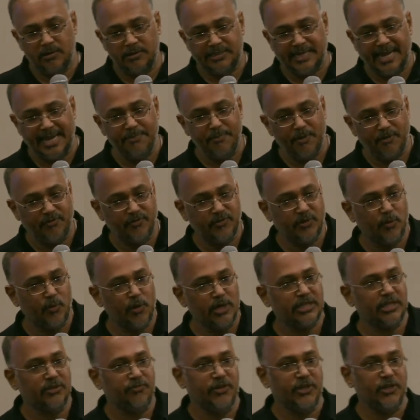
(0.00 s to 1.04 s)
type of the
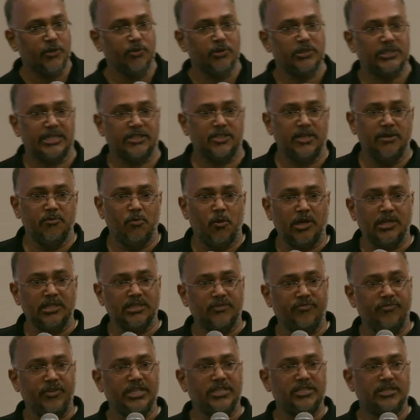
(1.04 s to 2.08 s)
work that we do is actually what is a
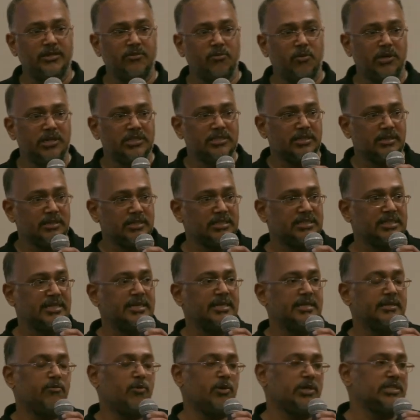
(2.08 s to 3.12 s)
feature, what is a risk,
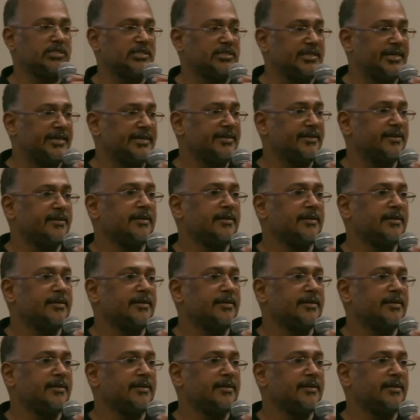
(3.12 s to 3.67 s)
what is a debt.